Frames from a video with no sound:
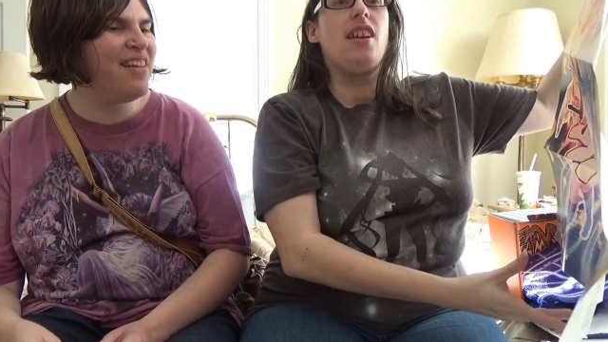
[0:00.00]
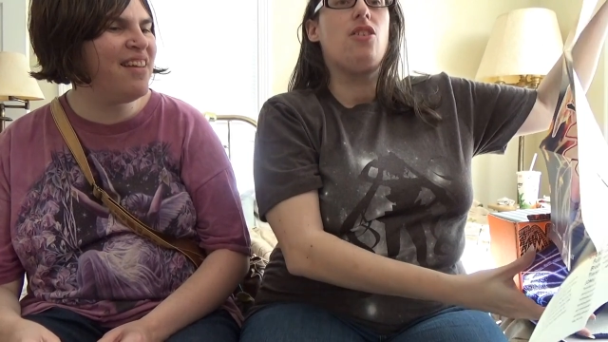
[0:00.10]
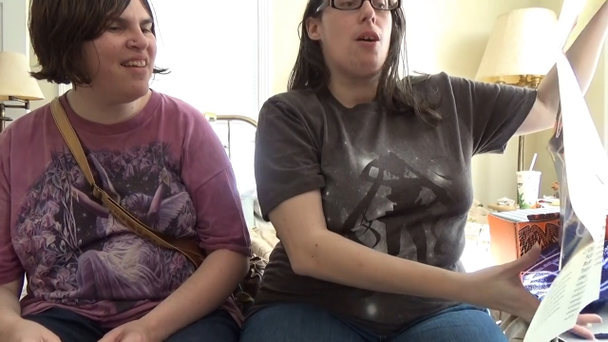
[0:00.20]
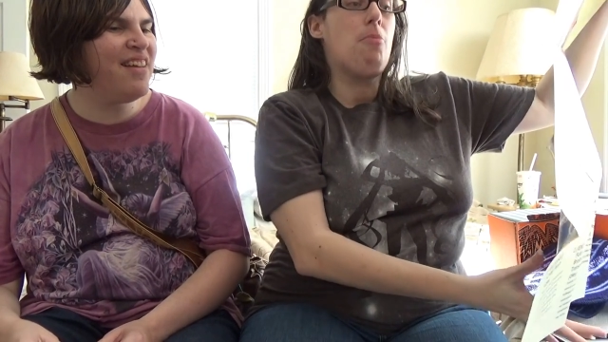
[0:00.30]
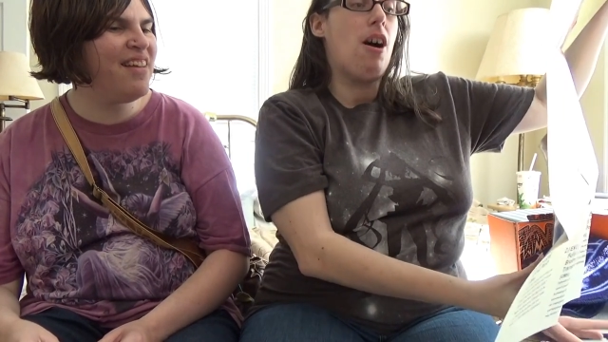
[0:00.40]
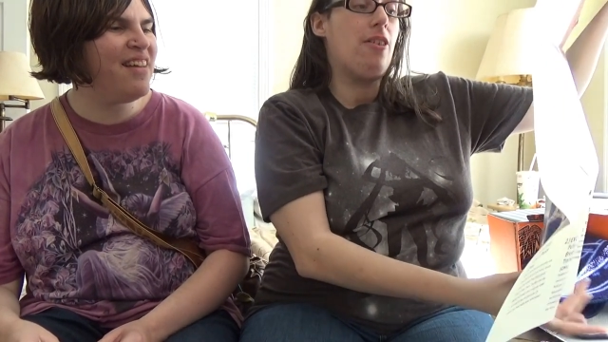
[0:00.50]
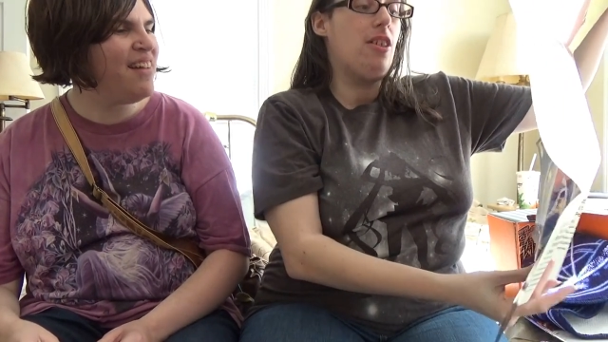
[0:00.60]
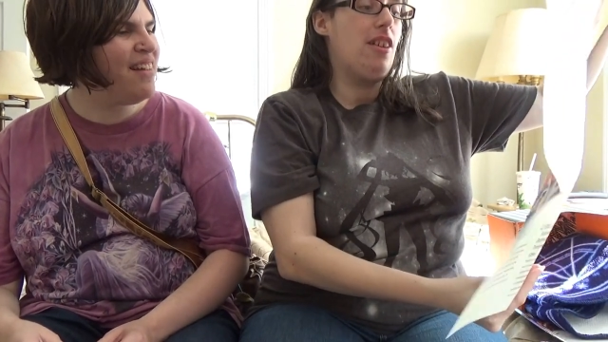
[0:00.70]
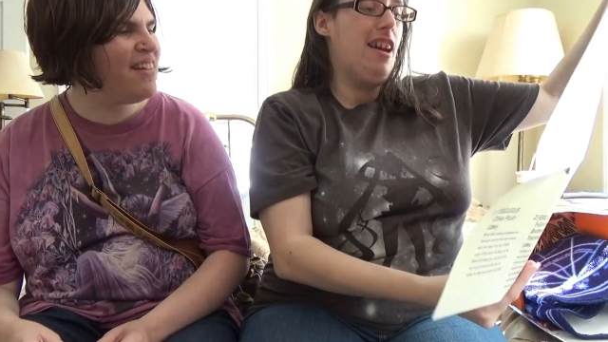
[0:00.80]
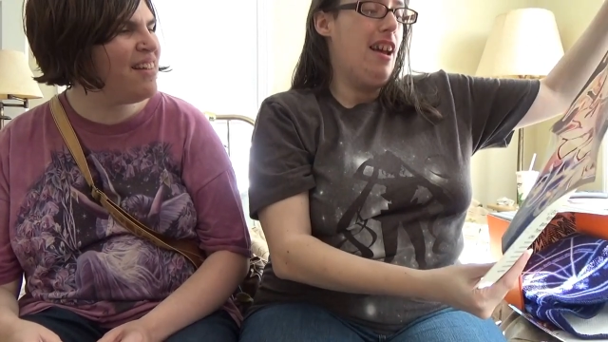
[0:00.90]
Speaker 1: his
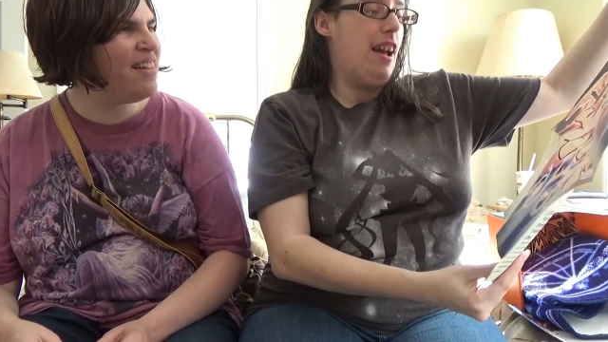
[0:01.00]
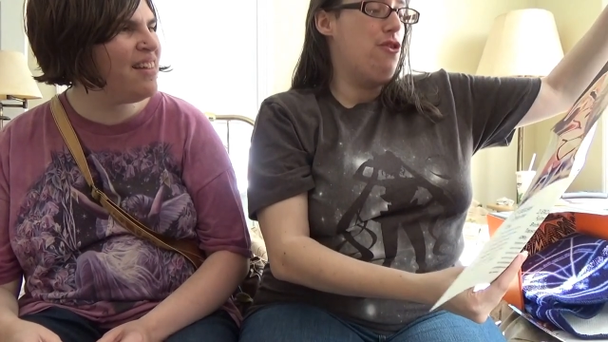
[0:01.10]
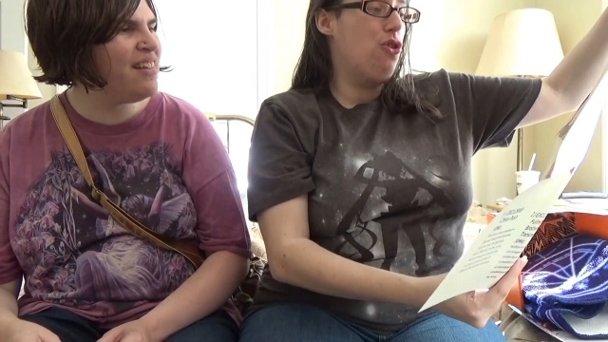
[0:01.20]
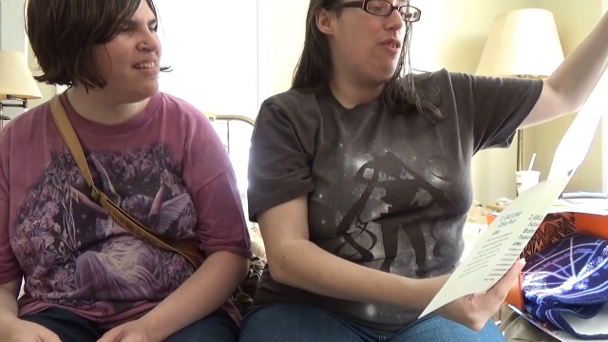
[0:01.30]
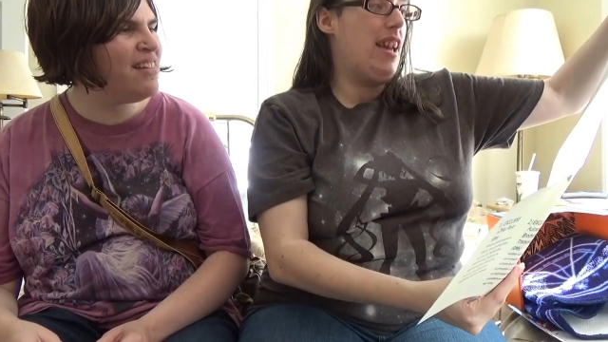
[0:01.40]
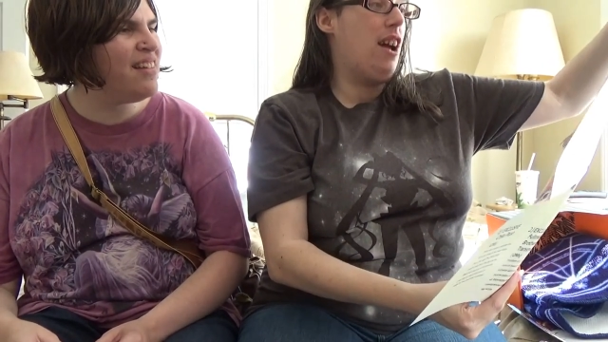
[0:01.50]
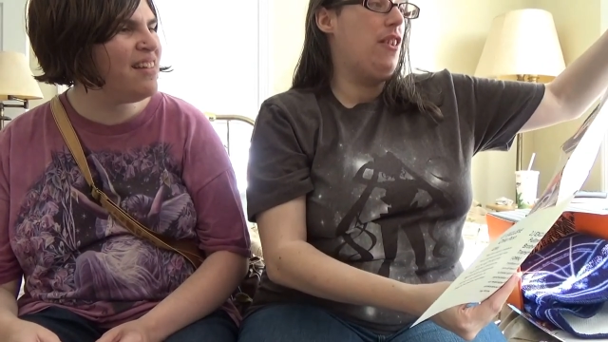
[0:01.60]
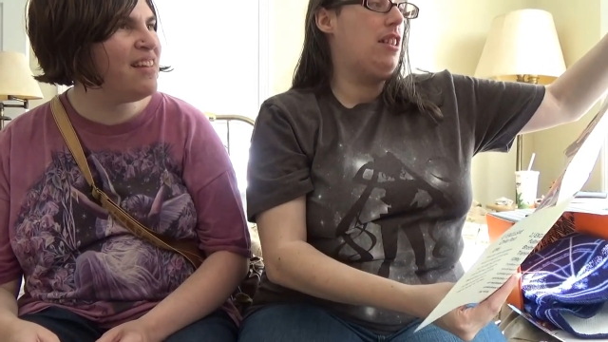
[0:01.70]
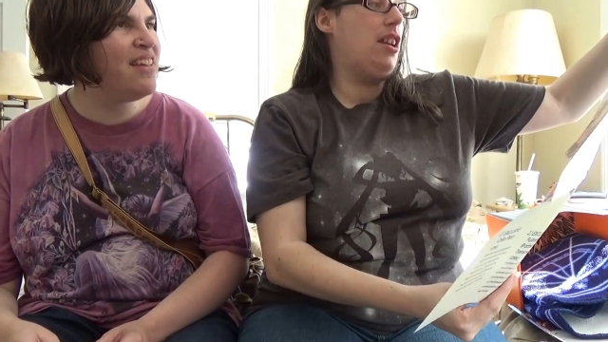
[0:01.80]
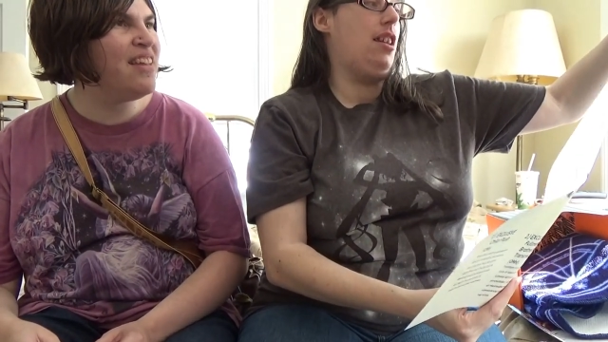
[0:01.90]
unboxings, and usually
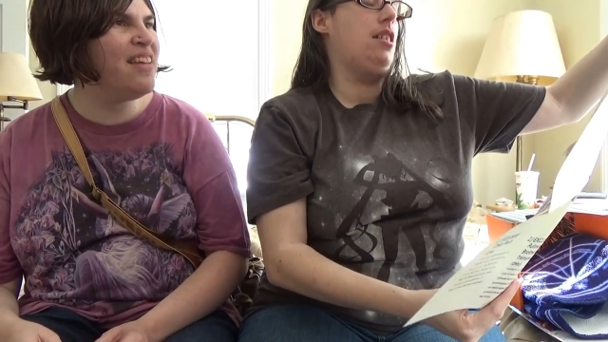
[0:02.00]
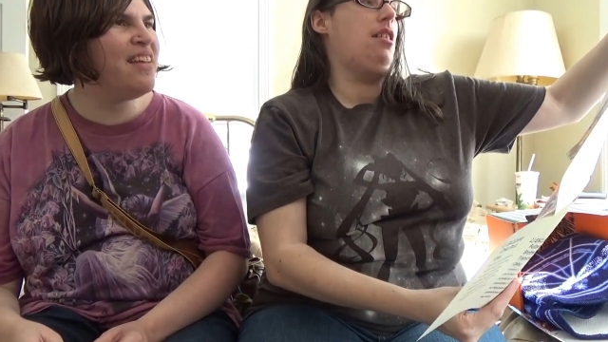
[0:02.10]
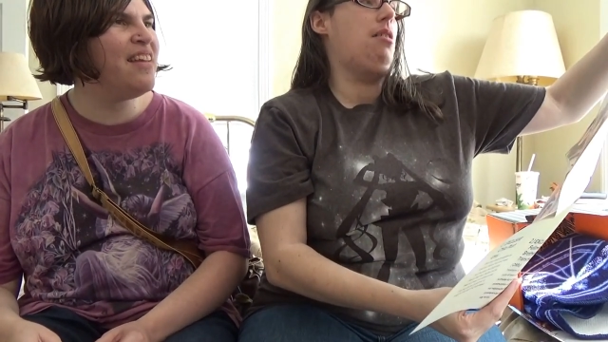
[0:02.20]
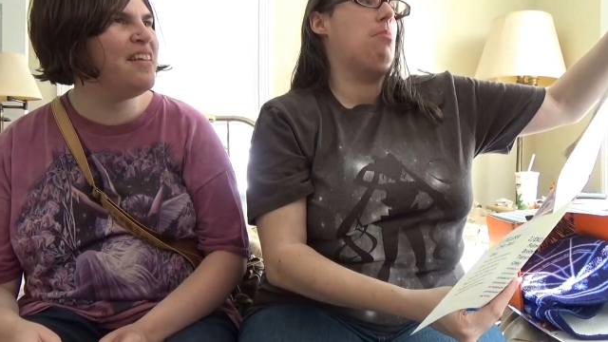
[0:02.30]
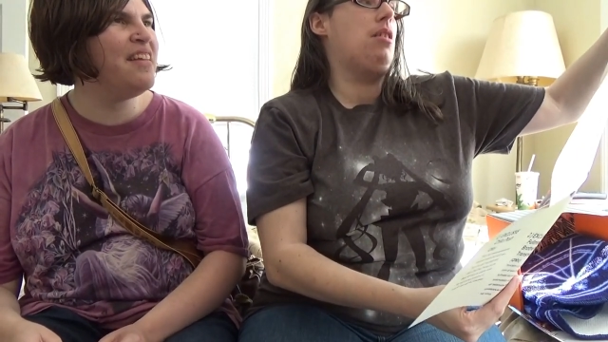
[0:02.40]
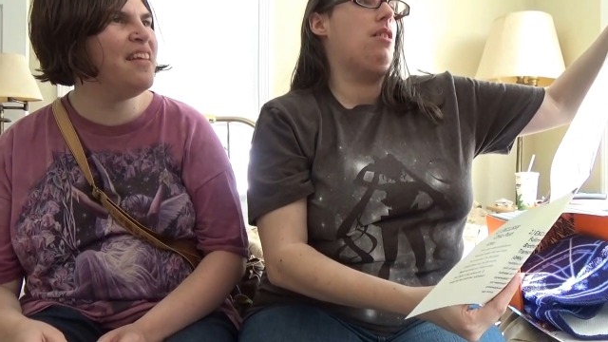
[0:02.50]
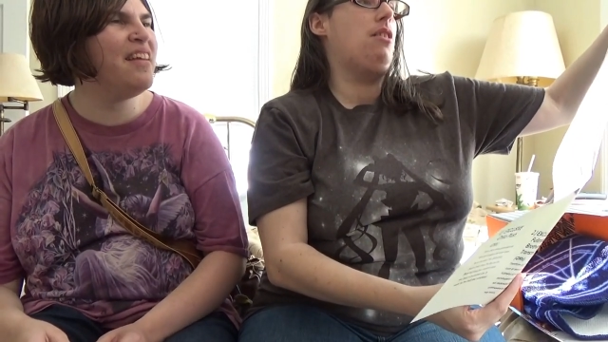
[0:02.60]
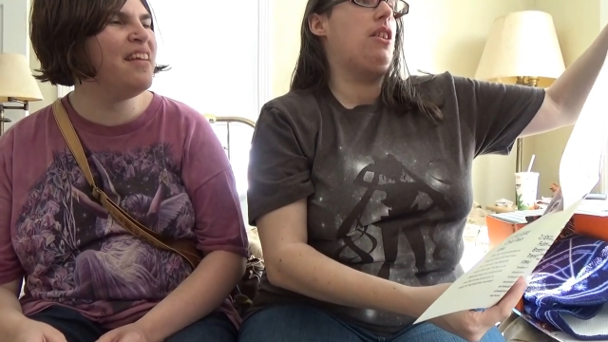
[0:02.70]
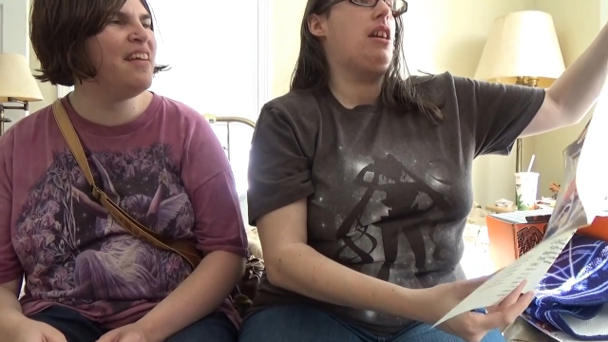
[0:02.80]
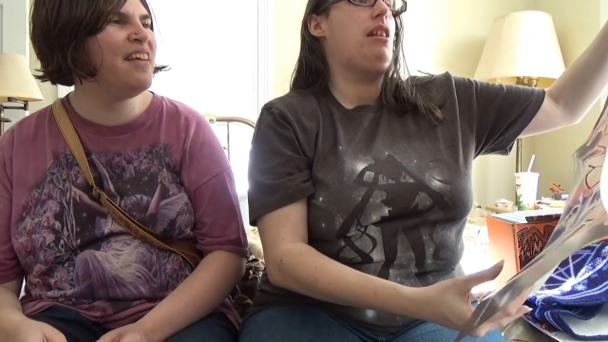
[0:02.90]
every time
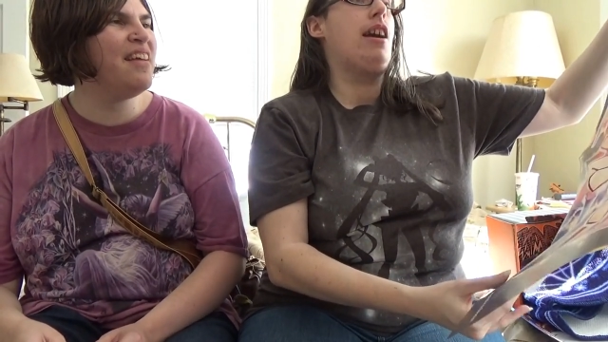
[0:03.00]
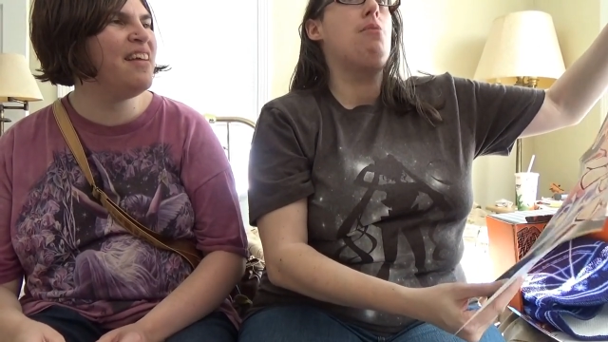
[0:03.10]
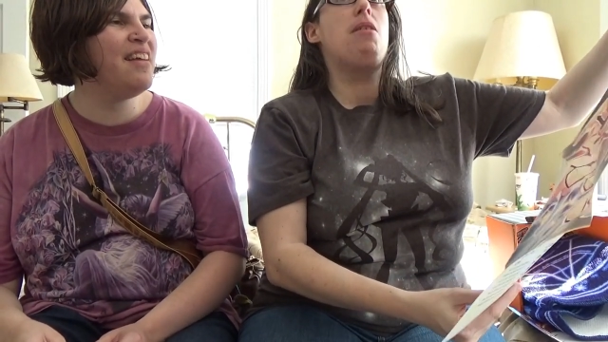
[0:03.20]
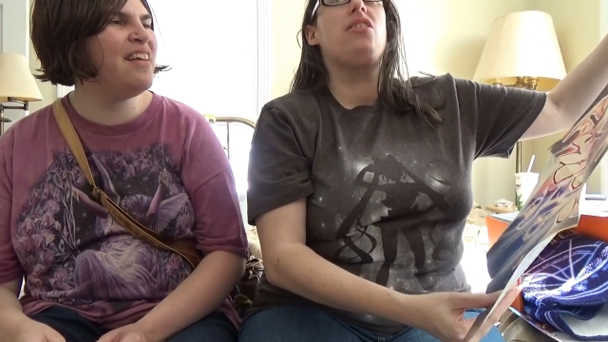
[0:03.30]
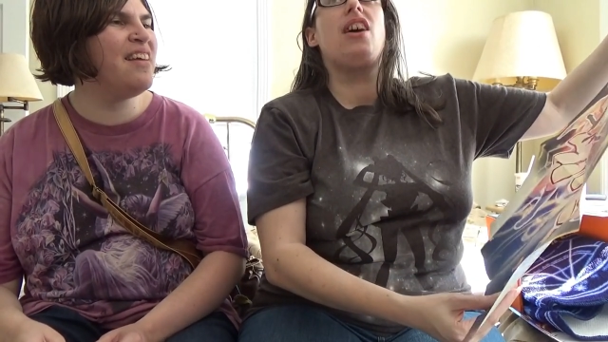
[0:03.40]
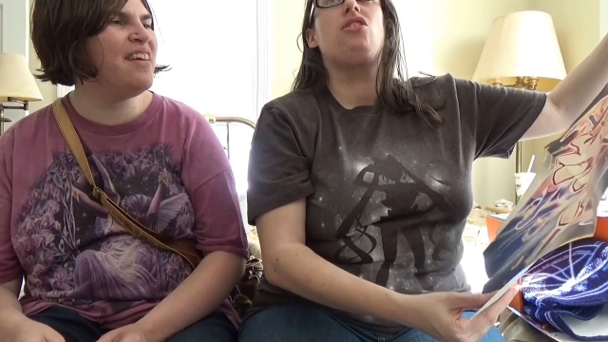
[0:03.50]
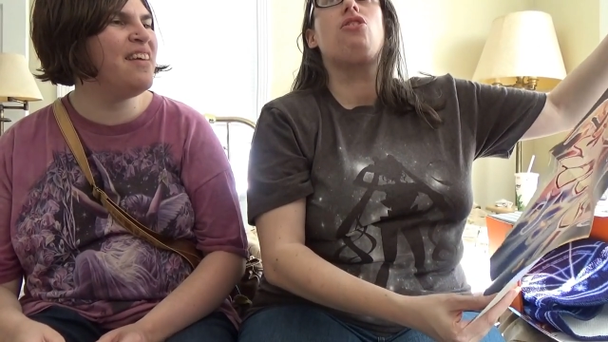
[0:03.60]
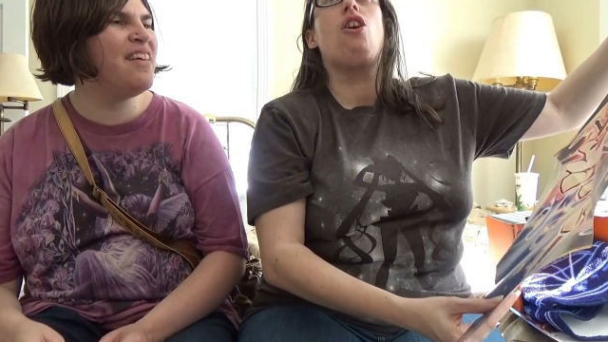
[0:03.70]
the image that's